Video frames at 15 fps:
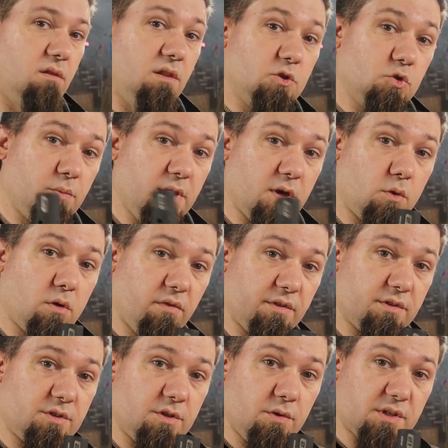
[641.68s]
This would be
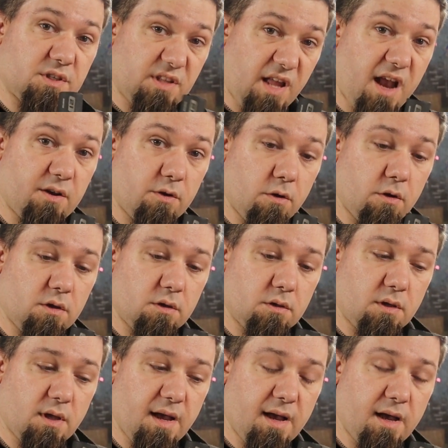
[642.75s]
equivalent to a standard
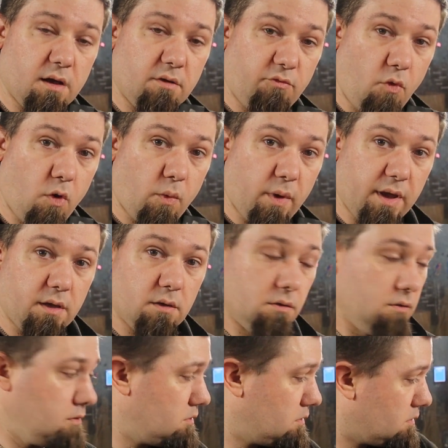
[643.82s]
4-way,
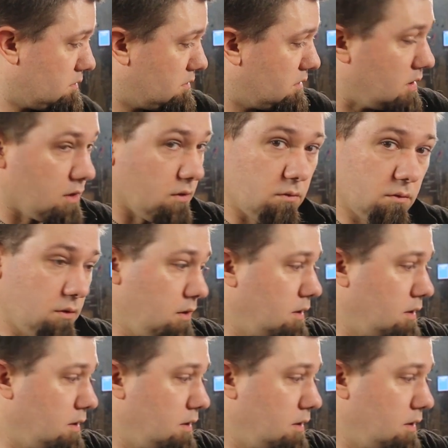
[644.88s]
you know.